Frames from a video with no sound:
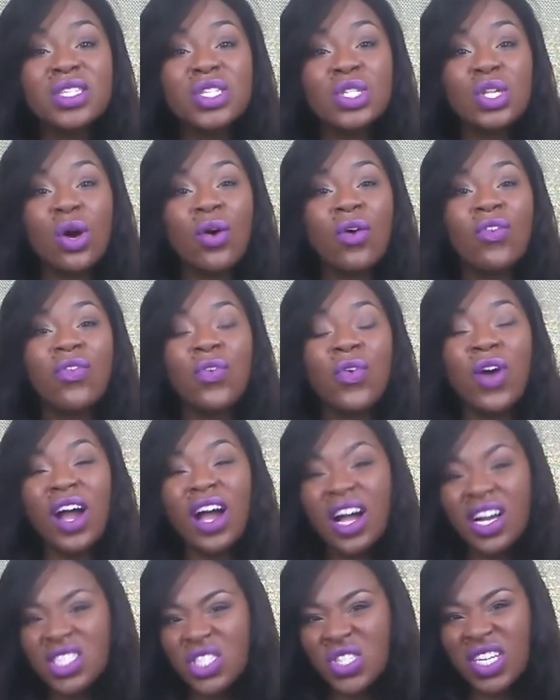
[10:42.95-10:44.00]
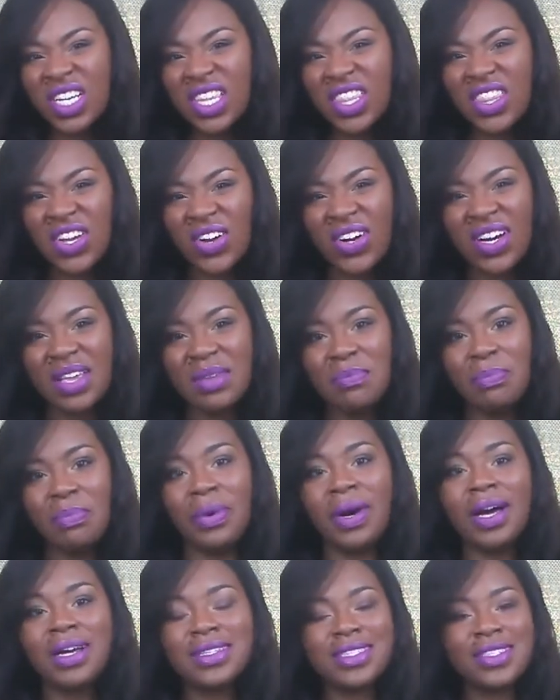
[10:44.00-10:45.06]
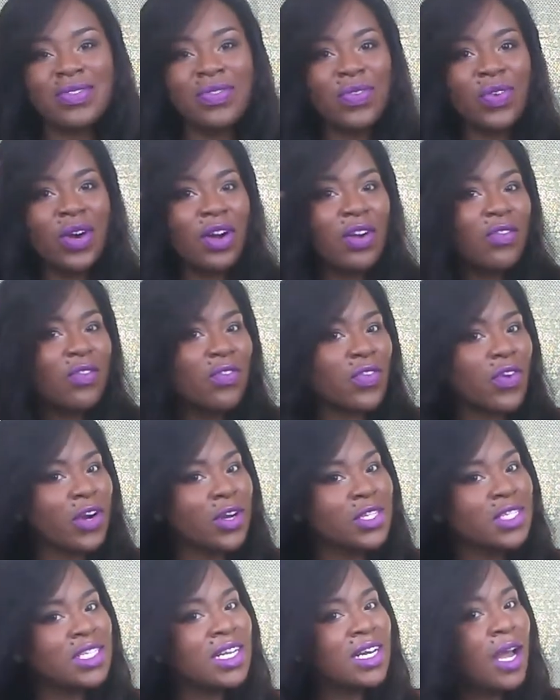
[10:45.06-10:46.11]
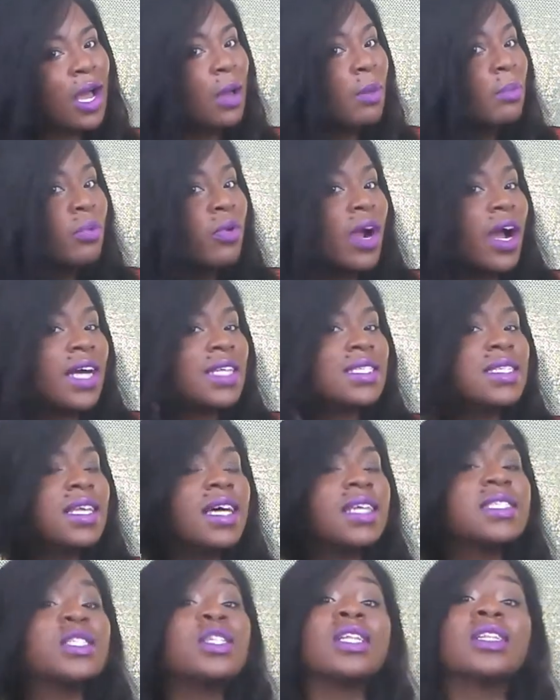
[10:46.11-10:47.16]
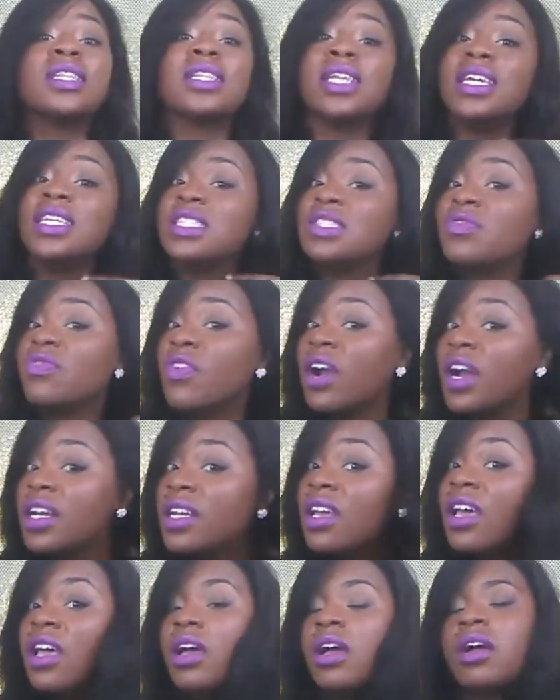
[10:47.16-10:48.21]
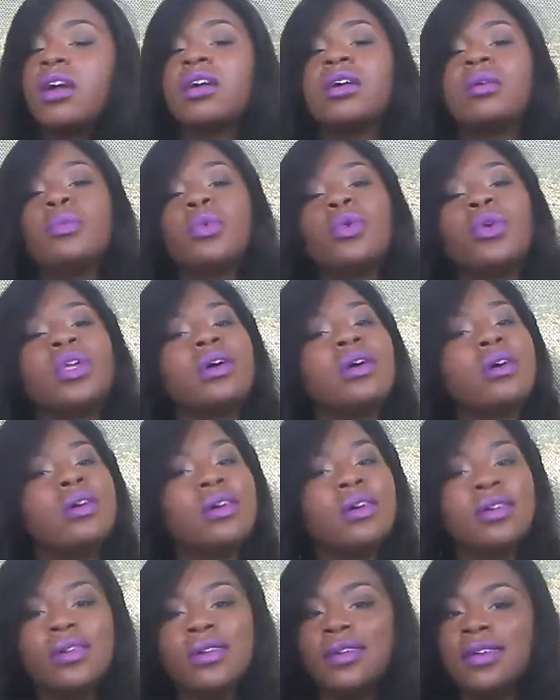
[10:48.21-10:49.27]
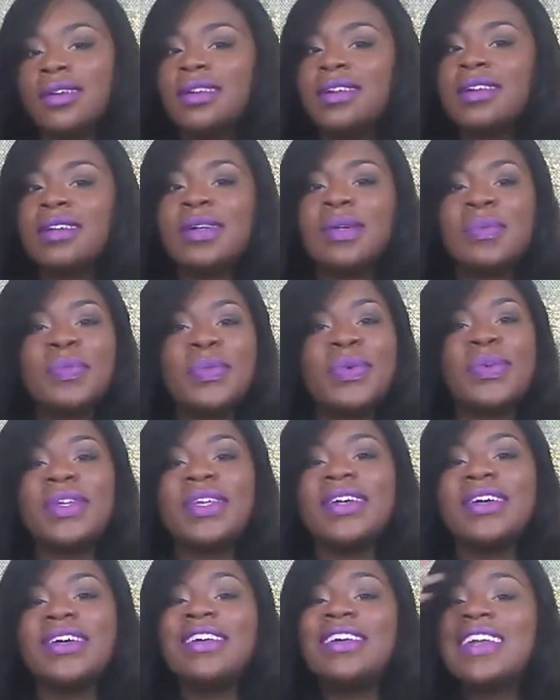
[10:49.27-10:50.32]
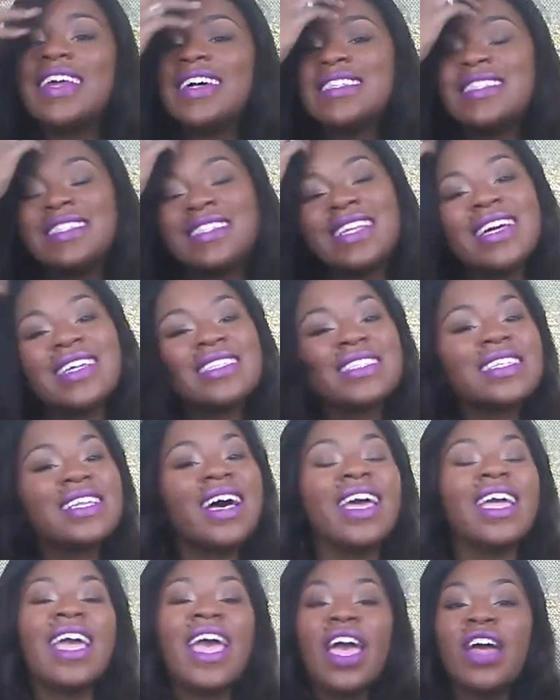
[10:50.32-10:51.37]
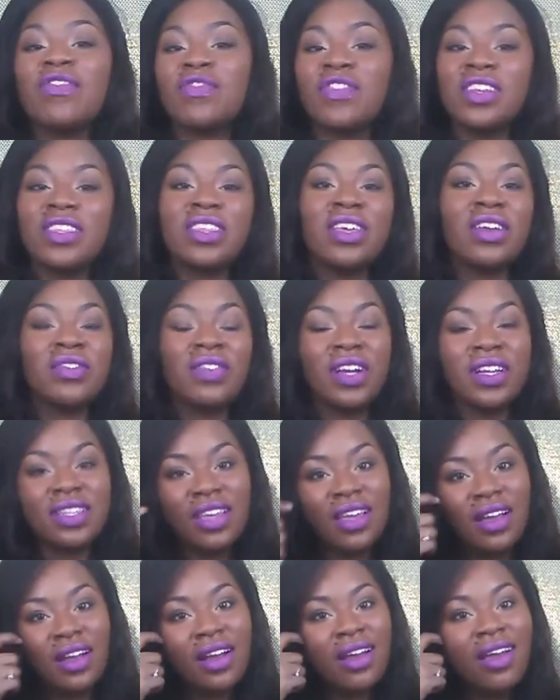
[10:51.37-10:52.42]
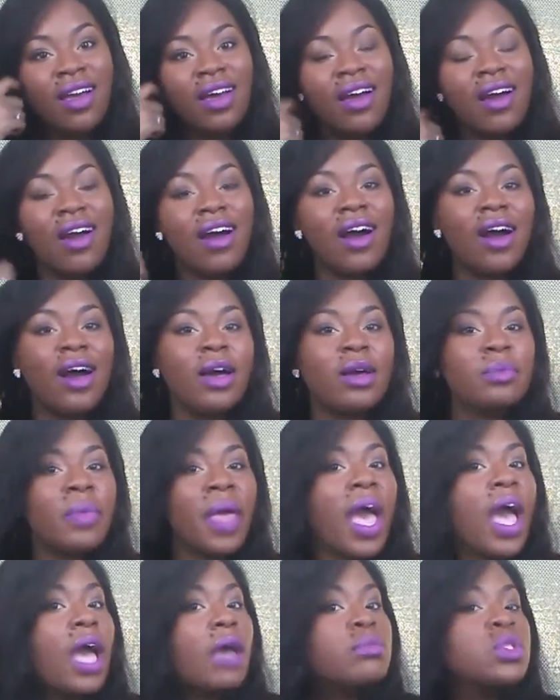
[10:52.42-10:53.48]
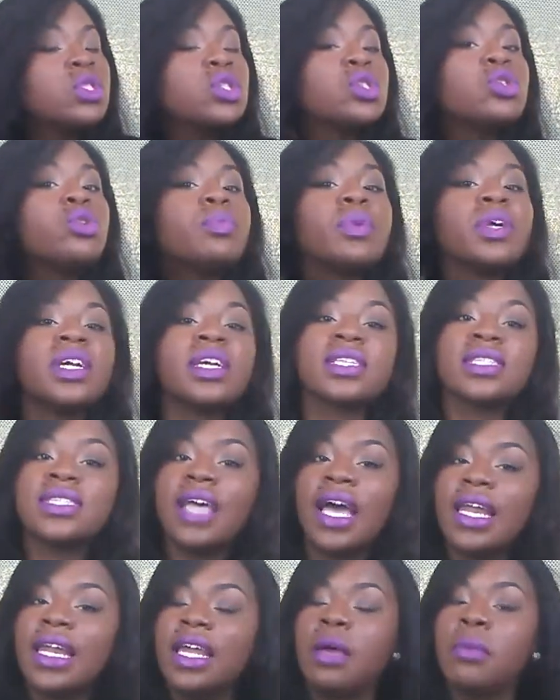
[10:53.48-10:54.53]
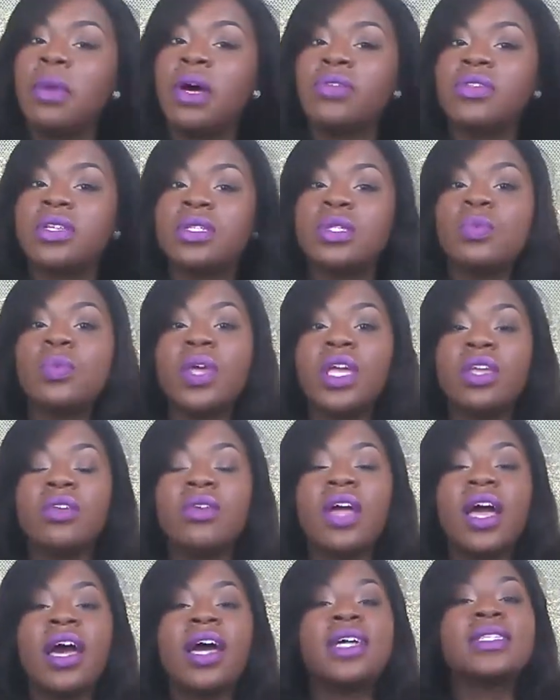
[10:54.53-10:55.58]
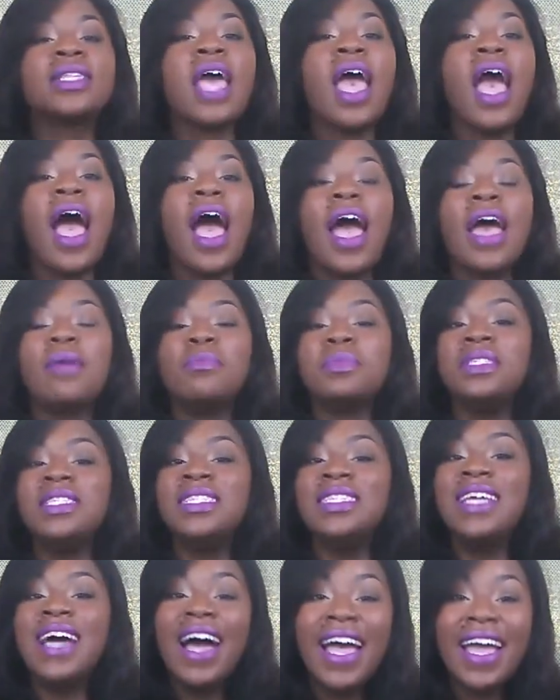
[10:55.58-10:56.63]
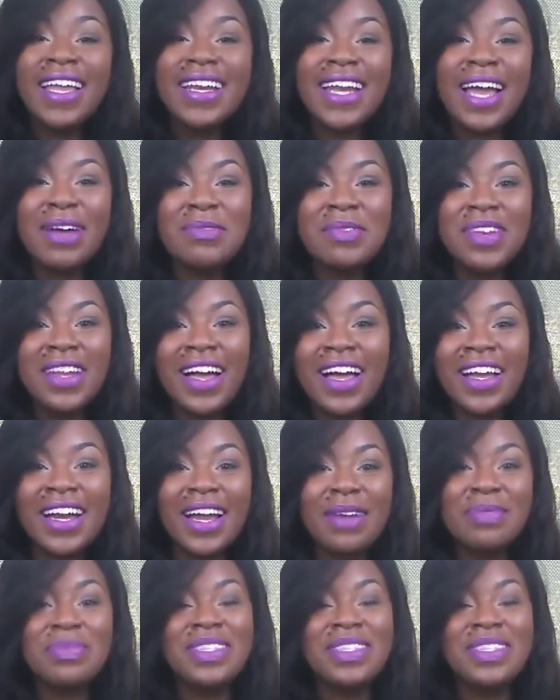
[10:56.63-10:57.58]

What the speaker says: So for $130 for a virgin unprocessed lace front, come on, y'all. Come on, y'all. That's like everything right there. I'm super excited about this wig, you guys. I'm done. I'm done.